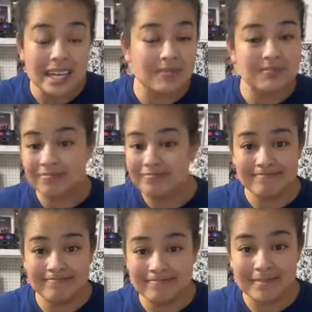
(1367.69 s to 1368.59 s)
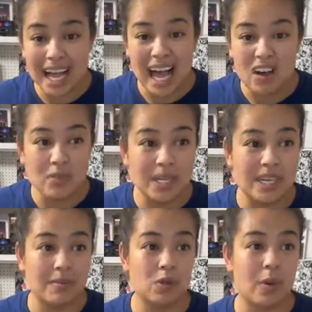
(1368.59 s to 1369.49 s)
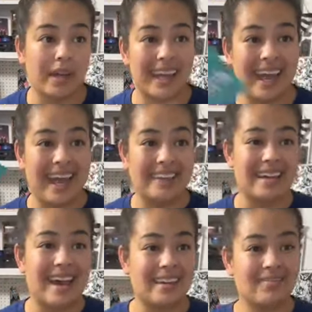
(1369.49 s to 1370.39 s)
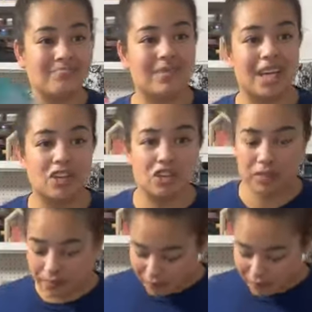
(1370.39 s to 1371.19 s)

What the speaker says: it however many times you want, like 8, 10-ish.